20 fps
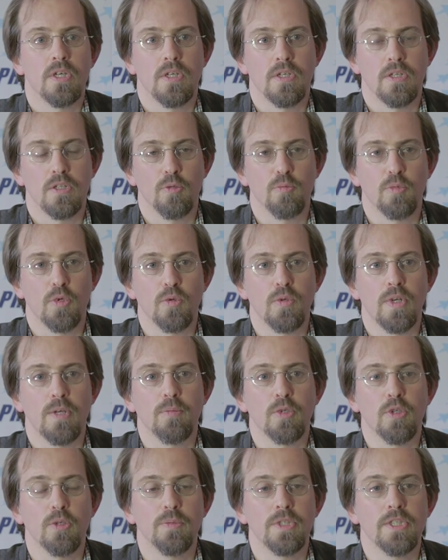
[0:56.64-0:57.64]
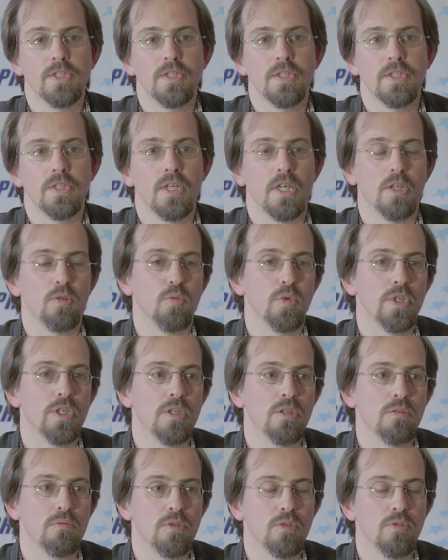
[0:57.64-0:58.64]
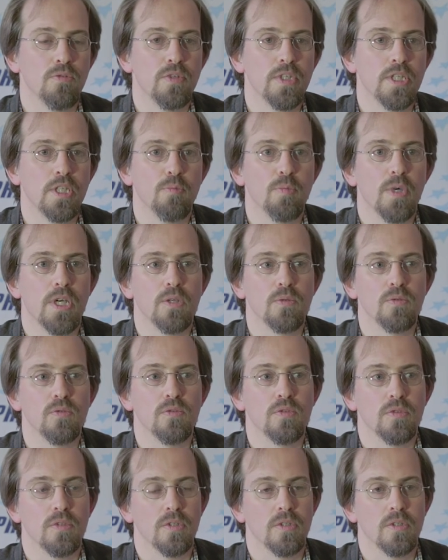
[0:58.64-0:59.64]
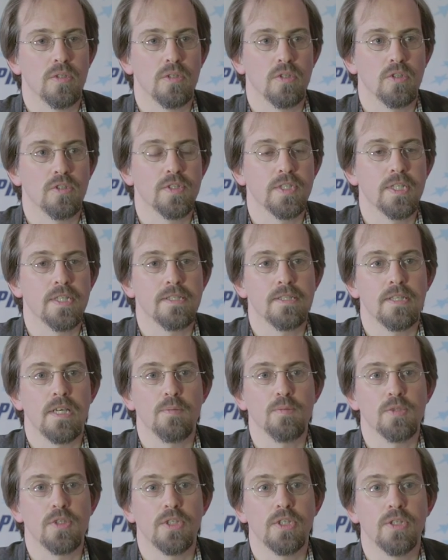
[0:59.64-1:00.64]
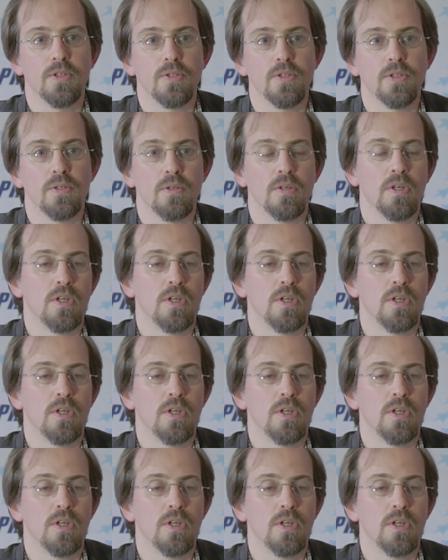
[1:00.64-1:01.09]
the program committee, and we convene about 6 times a year